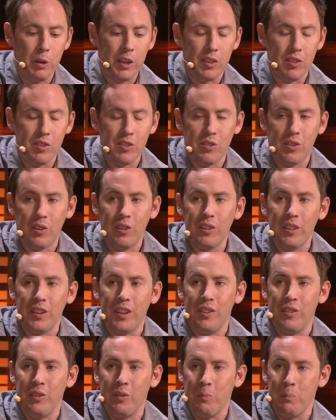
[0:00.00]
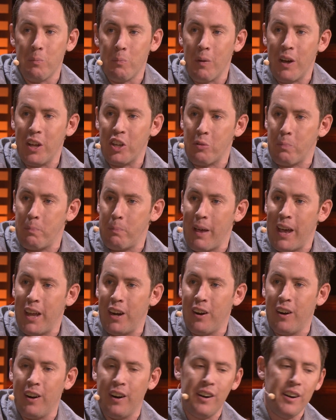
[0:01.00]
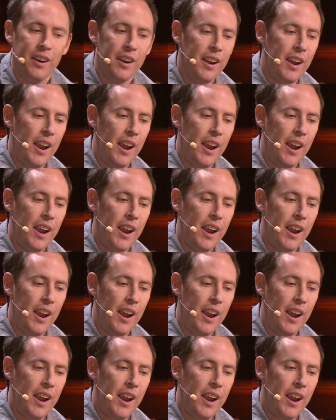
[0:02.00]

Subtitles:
we can certainly do much better